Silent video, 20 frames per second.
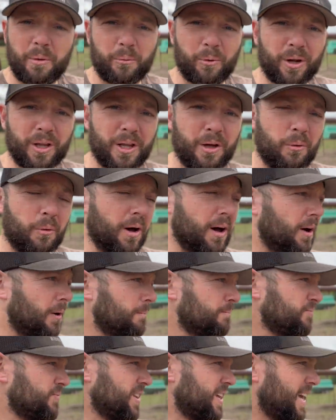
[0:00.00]
really well.
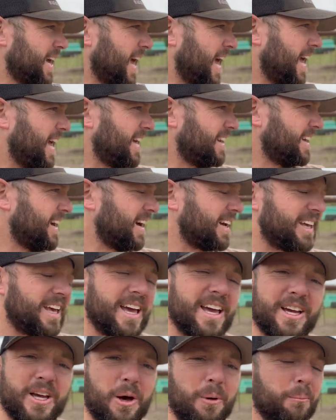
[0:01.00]
and I
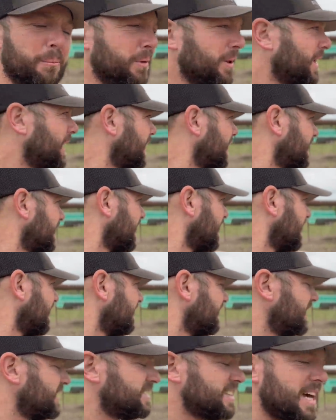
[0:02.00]
can't complain. Uh,
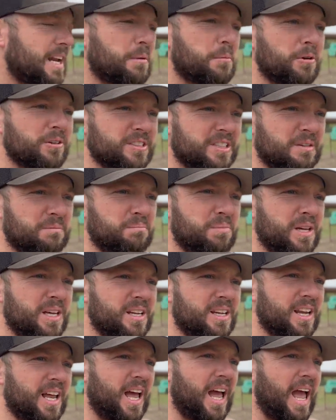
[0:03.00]
these animals have
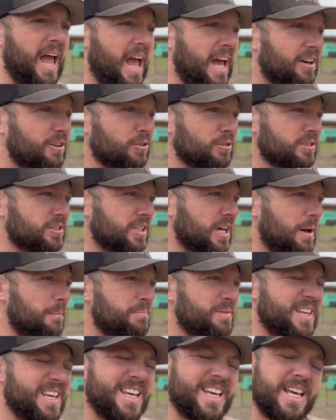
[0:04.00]
been handled
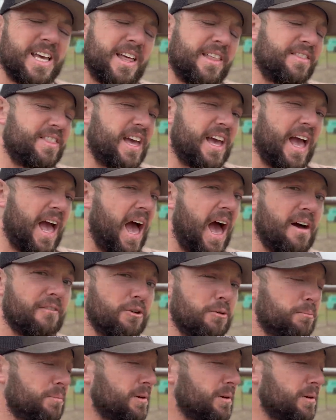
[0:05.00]
some. They haven't